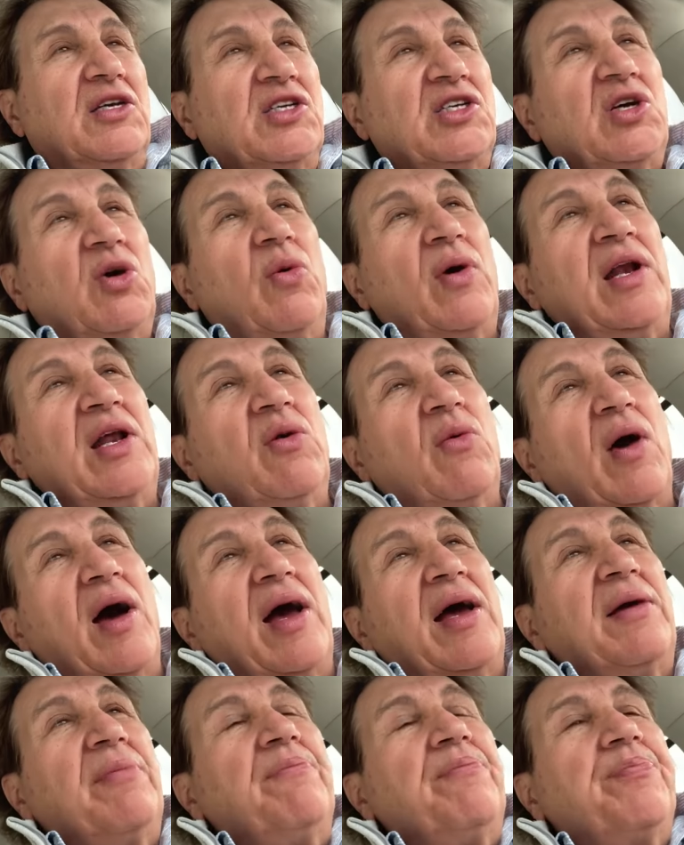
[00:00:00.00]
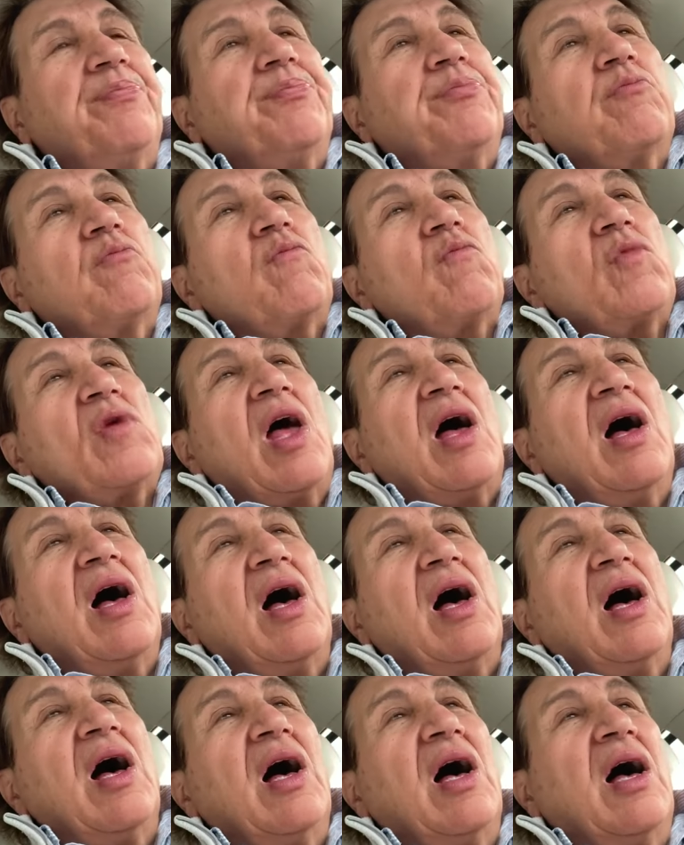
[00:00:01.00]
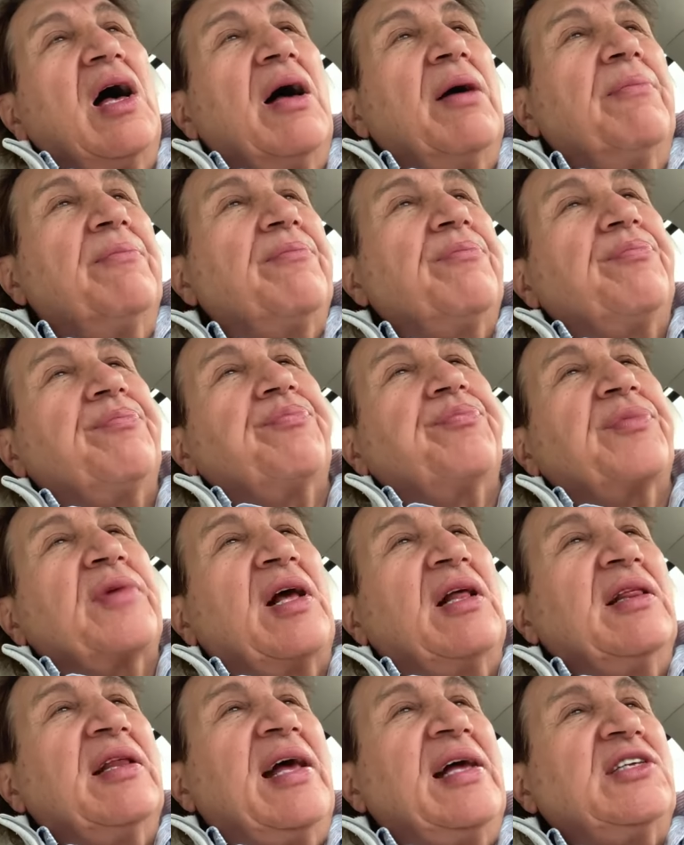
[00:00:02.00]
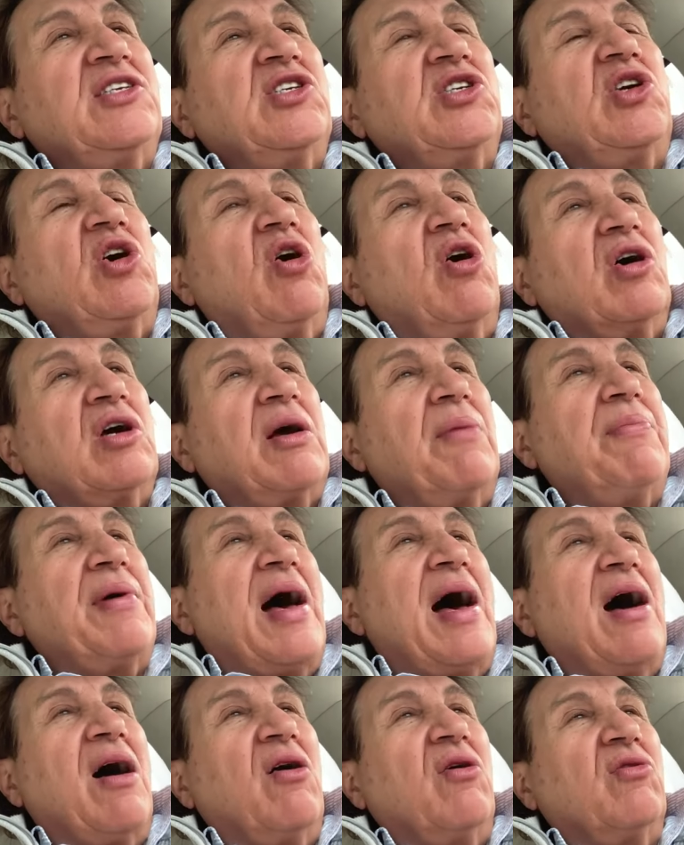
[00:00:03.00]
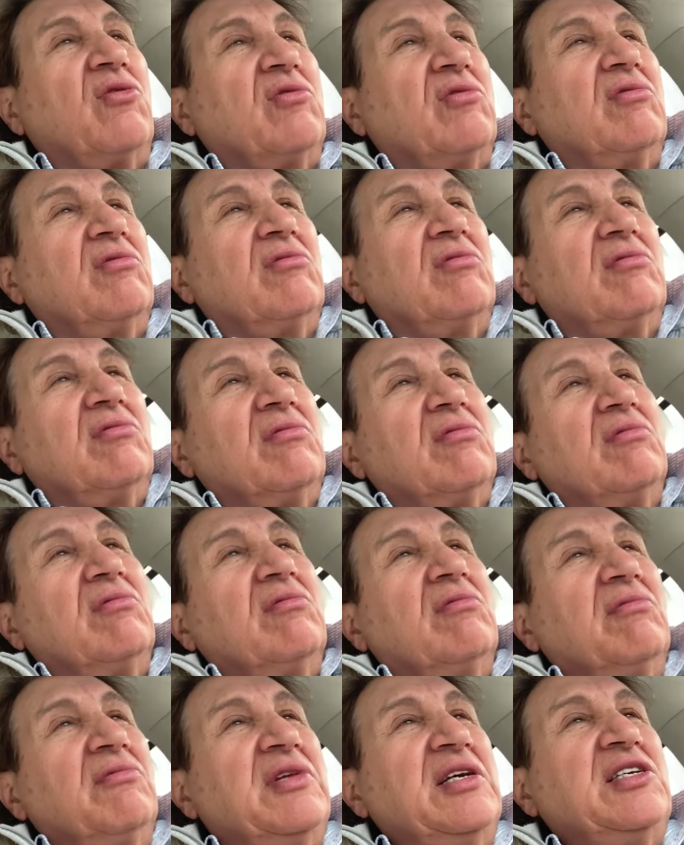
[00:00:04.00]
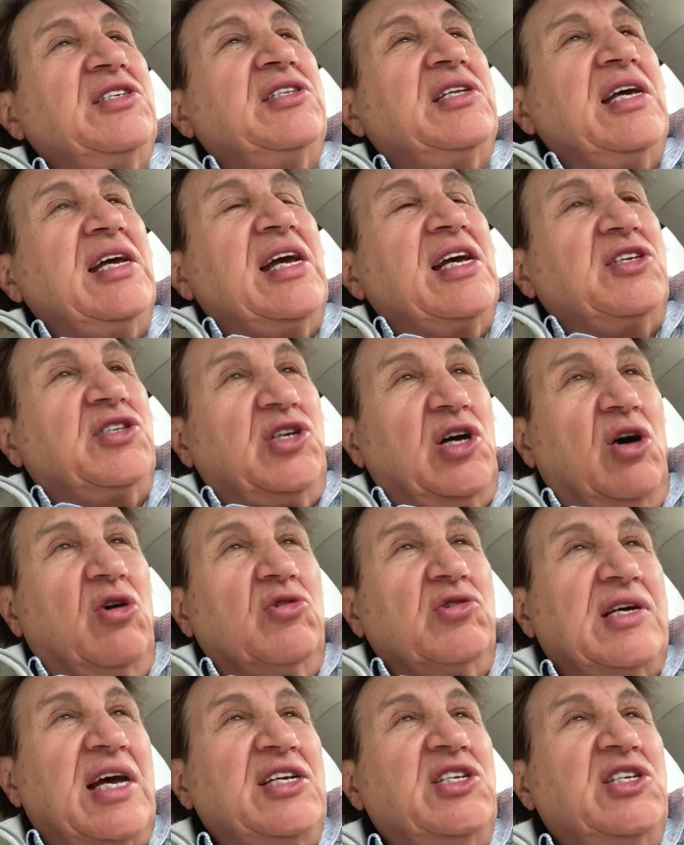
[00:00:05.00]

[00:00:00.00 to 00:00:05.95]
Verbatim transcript: So, anyway, um, let's talk about these DSOs.